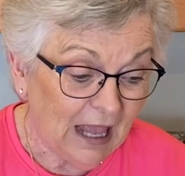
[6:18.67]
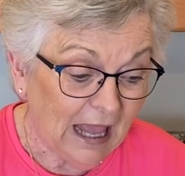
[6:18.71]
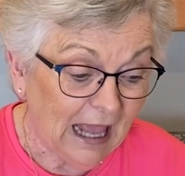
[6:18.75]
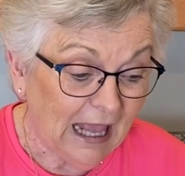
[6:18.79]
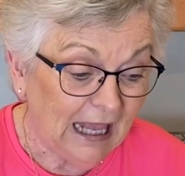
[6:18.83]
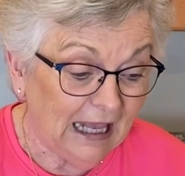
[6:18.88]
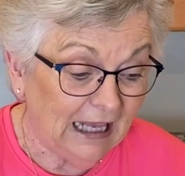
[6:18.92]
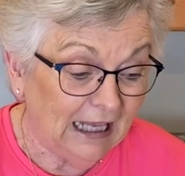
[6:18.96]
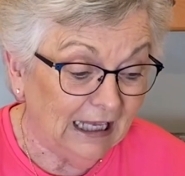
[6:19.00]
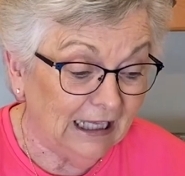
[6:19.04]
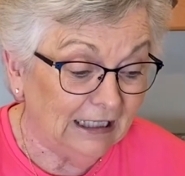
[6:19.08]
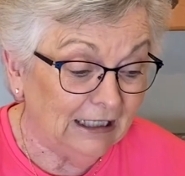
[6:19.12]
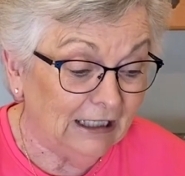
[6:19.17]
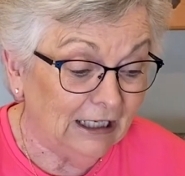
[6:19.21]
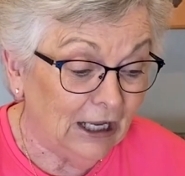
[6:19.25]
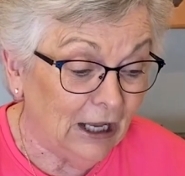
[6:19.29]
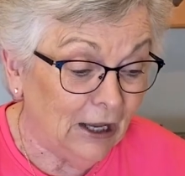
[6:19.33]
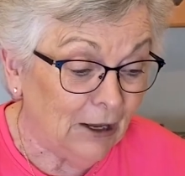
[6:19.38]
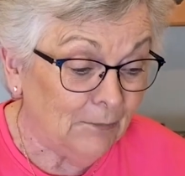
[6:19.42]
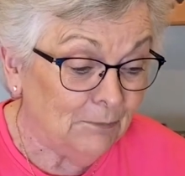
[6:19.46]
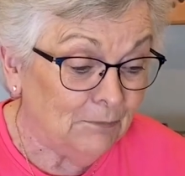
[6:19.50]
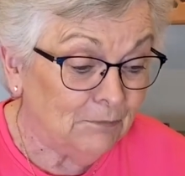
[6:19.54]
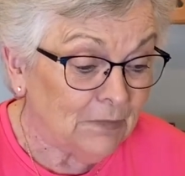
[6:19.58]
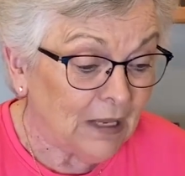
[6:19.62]
and
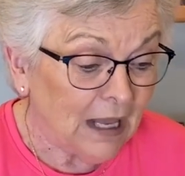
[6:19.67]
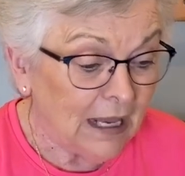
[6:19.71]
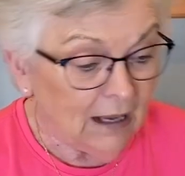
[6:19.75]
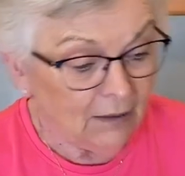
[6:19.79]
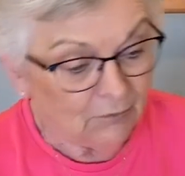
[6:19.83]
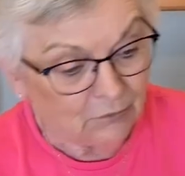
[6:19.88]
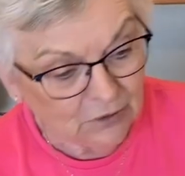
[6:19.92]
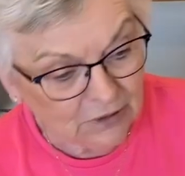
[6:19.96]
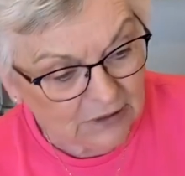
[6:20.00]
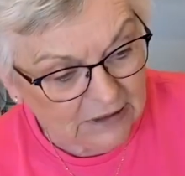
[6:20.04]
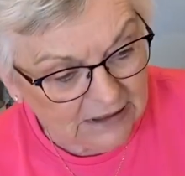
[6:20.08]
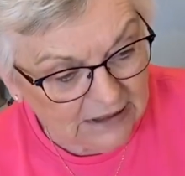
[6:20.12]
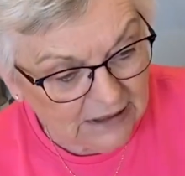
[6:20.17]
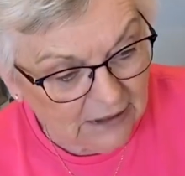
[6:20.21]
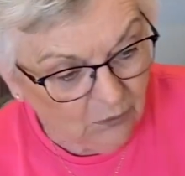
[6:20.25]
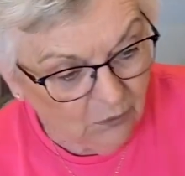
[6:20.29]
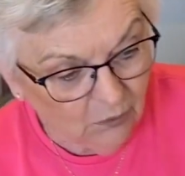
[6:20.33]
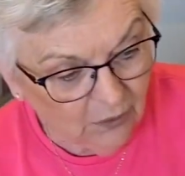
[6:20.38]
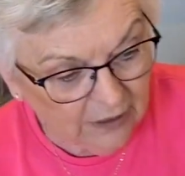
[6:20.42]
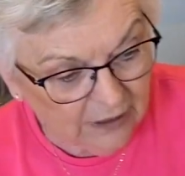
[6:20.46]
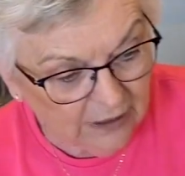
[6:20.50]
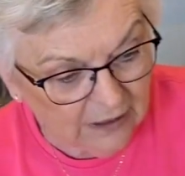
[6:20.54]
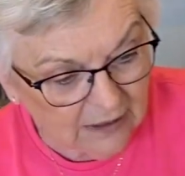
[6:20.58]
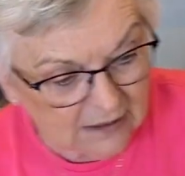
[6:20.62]
I'm going to see
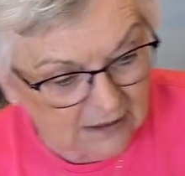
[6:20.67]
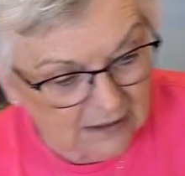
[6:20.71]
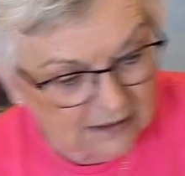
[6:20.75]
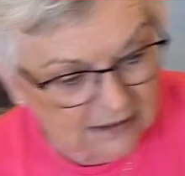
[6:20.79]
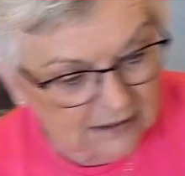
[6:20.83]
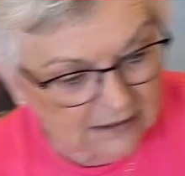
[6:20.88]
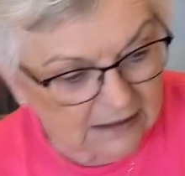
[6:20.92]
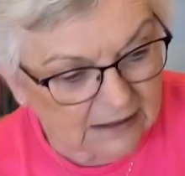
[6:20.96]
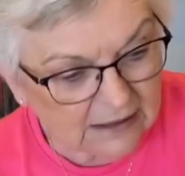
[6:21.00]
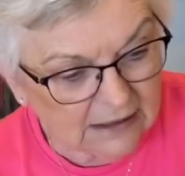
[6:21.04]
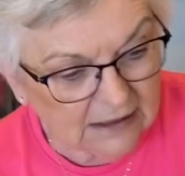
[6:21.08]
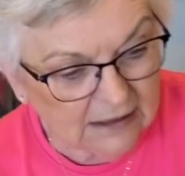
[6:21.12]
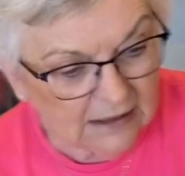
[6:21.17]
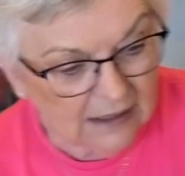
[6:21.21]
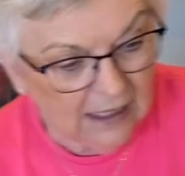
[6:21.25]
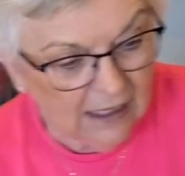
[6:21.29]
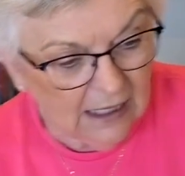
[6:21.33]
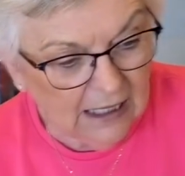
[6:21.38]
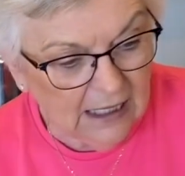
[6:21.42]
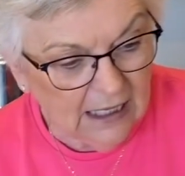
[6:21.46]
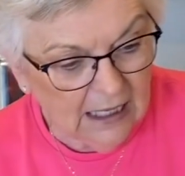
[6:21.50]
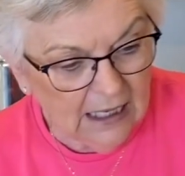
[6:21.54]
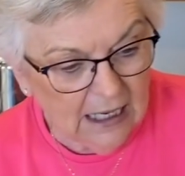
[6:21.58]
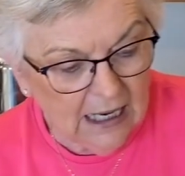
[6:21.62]
what else
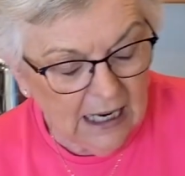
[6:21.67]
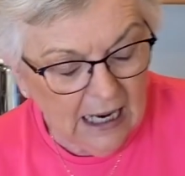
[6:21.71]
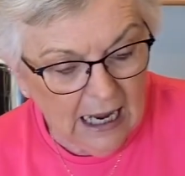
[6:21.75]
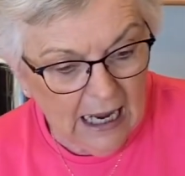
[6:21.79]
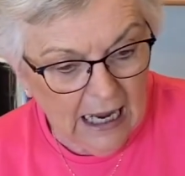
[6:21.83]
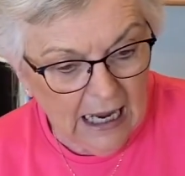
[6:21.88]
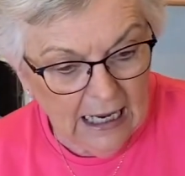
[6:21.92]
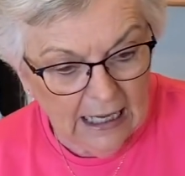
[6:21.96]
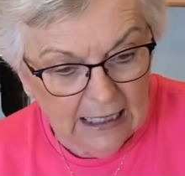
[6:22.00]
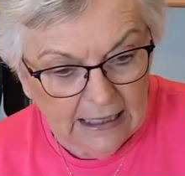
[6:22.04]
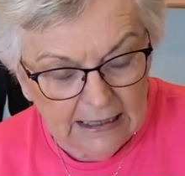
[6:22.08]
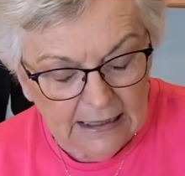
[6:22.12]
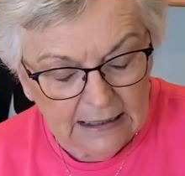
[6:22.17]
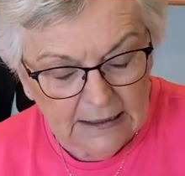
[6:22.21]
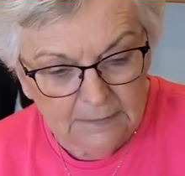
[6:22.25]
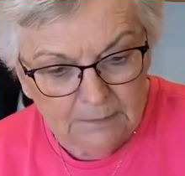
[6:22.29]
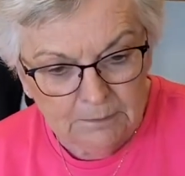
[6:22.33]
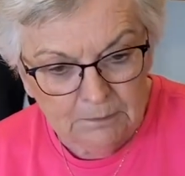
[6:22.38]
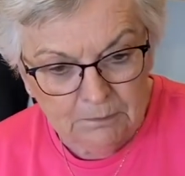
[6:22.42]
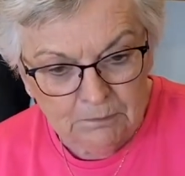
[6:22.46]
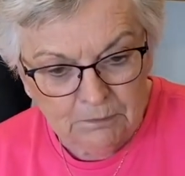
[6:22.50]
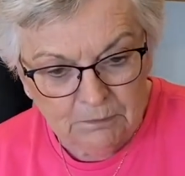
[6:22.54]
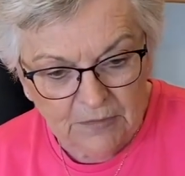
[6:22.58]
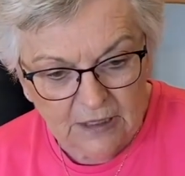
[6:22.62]
I
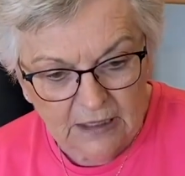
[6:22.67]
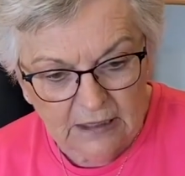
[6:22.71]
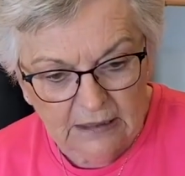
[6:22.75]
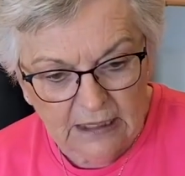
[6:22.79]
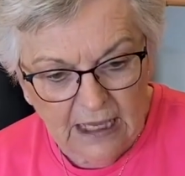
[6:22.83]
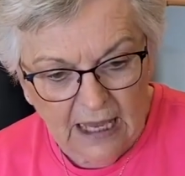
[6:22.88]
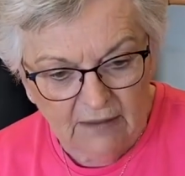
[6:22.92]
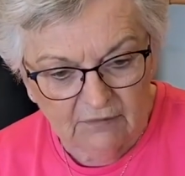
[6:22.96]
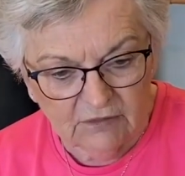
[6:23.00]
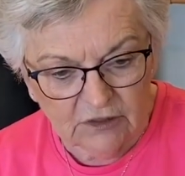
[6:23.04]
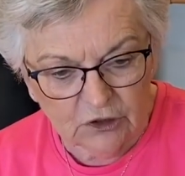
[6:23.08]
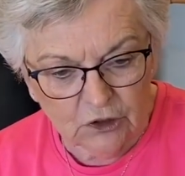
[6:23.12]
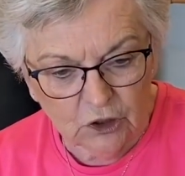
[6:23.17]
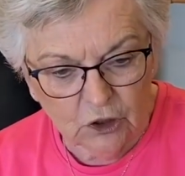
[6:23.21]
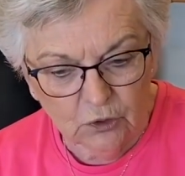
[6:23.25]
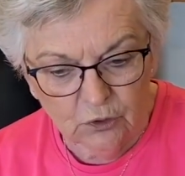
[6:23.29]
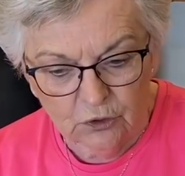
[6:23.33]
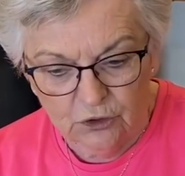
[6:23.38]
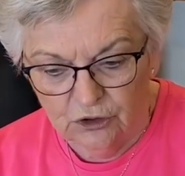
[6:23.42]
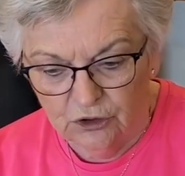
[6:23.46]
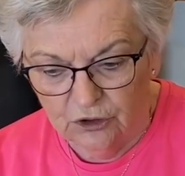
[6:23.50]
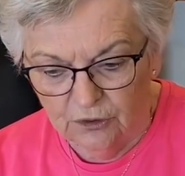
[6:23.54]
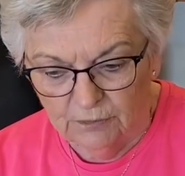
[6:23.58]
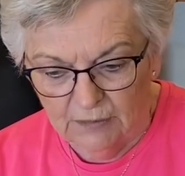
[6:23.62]
haven't
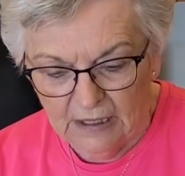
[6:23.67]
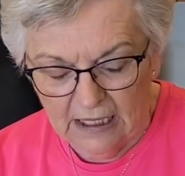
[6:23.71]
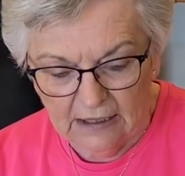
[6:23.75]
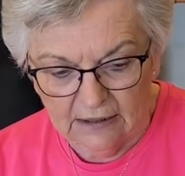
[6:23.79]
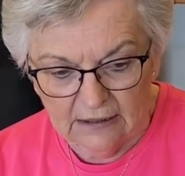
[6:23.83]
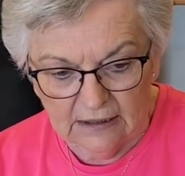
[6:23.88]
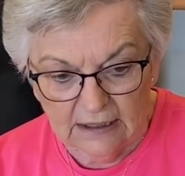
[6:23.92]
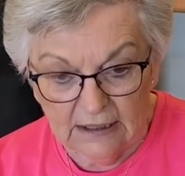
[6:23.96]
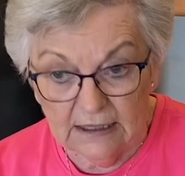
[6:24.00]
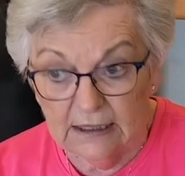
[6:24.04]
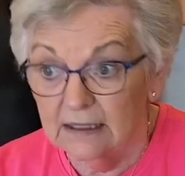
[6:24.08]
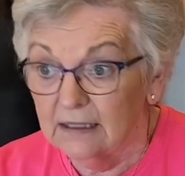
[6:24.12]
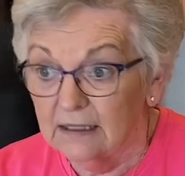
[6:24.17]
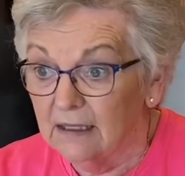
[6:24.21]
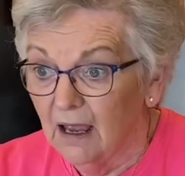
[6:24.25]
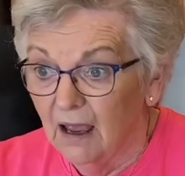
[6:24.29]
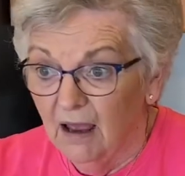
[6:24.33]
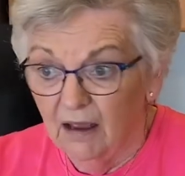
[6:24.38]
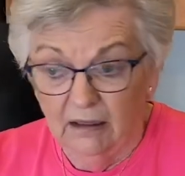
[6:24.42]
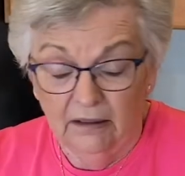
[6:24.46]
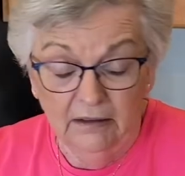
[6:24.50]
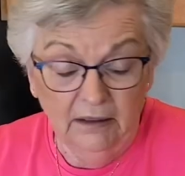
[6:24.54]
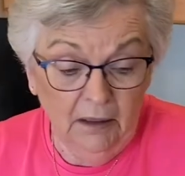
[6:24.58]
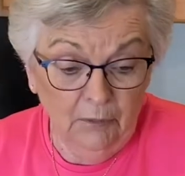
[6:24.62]
told you about these.
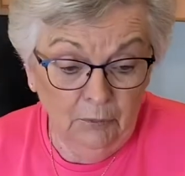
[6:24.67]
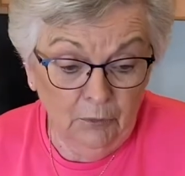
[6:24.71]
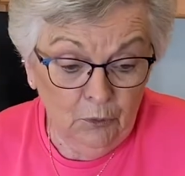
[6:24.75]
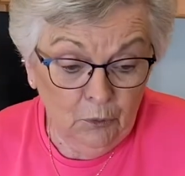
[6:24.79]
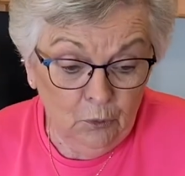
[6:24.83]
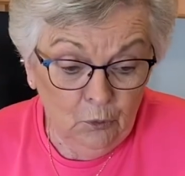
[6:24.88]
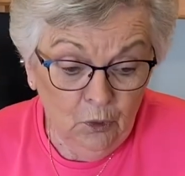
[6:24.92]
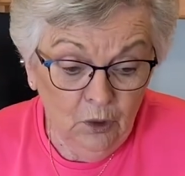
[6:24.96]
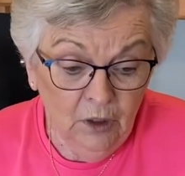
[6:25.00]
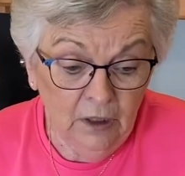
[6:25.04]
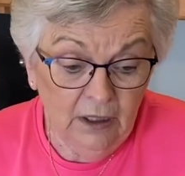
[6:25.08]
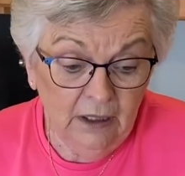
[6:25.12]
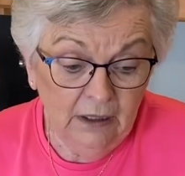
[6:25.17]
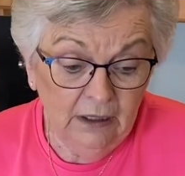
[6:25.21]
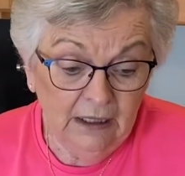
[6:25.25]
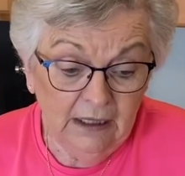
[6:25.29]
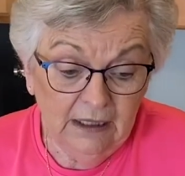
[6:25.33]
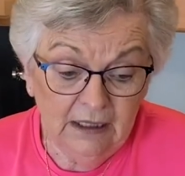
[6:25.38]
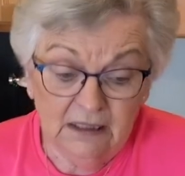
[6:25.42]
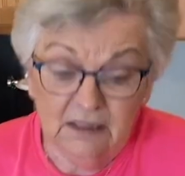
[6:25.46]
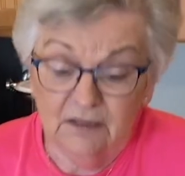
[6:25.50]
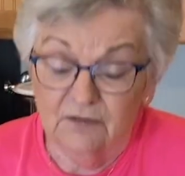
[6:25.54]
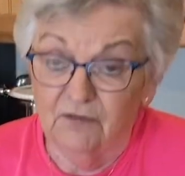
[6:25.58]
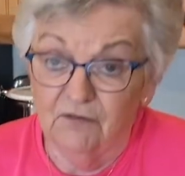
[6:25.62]
Number one,
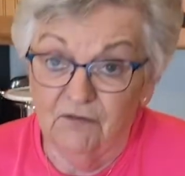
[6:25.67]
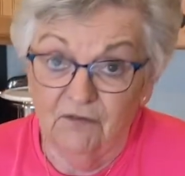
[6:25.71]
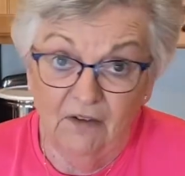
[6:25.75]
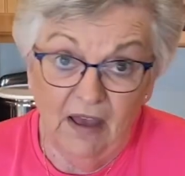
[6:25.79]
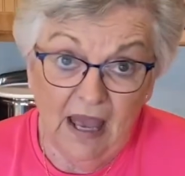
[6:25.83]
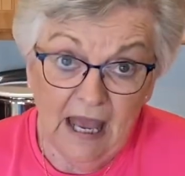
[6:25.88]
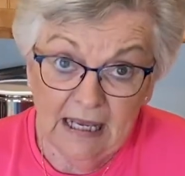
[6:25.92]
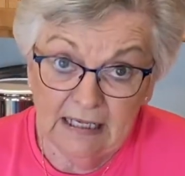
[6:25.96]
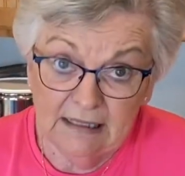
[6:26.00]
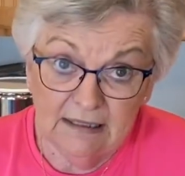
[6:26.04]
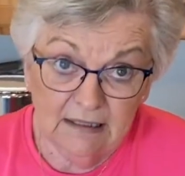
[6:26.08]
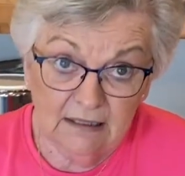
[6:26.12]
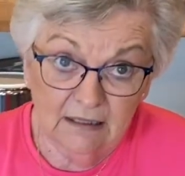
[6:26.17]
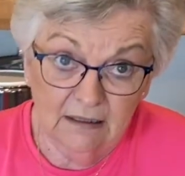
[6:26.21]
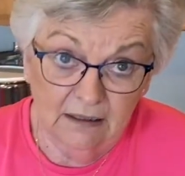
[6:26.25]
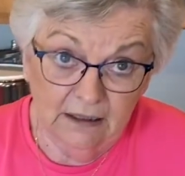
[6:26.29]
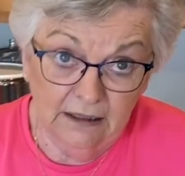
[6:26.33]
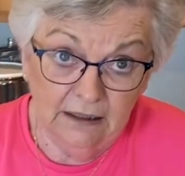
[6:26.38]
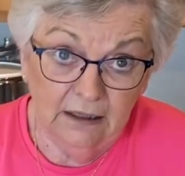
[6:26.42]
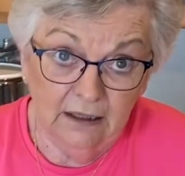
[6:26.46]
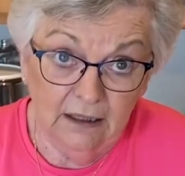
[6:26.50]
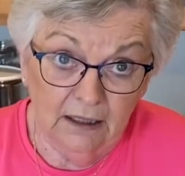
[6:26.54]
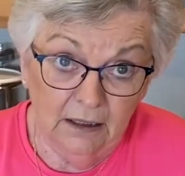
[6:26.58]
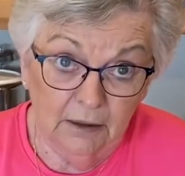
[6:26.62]
it's fast
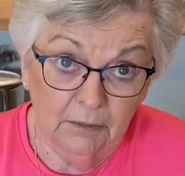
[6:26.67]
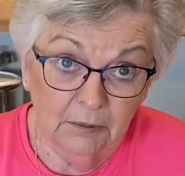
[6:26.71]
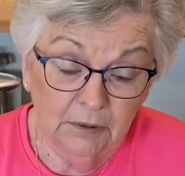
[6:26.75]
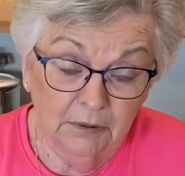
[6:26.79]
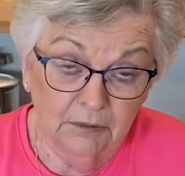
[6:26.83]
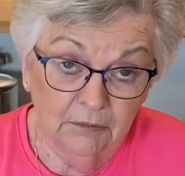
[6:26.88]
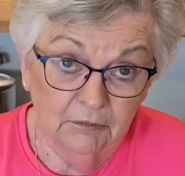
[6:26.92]
cleanup.